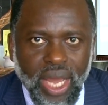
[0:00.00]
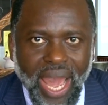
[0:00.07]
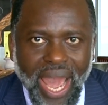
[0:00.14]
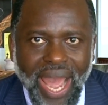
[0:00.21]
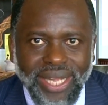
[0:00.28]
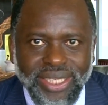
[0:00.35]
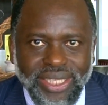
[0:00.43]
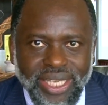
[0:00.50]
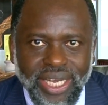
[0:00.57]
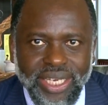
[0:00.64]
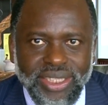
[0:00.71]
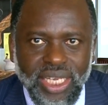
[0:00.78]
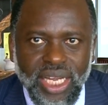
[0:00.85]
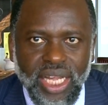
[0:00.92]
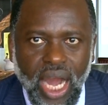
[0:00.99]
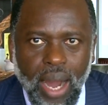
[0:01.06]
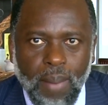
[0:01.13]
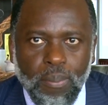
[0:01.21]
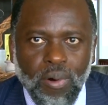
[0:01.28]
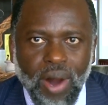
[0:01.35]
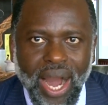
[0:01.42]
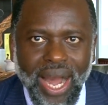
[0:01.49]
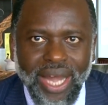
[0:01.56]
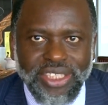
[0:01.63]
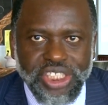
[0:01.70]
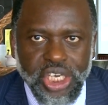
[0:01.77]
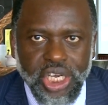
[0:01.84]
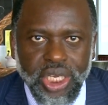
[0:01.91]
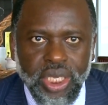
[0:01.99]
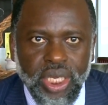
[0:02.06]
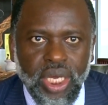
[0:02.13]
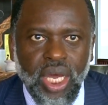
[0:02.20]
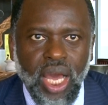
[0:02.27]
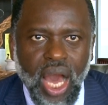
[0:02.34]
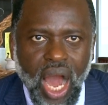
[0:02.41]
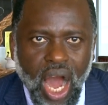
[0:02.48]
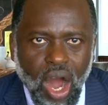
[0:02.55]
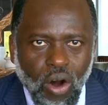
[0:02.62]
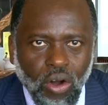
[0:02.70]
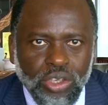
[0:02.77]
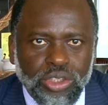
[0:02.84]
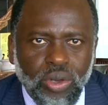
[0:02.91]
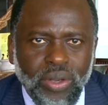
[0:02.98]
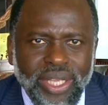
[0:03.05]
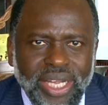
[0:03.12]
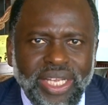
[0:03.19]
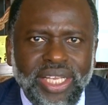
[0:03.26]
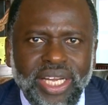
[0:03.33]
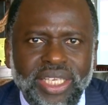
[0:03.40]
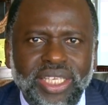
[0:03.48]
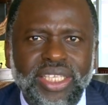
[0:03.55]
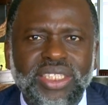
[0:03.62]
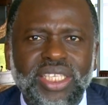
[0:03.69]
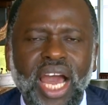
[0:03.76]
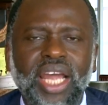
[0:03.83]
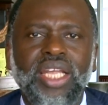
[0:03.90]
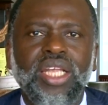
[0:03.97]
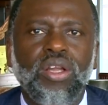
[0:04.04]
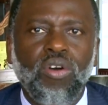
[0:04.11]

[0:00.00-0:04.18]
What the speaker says: and Dixon Abu Ajay are also leading design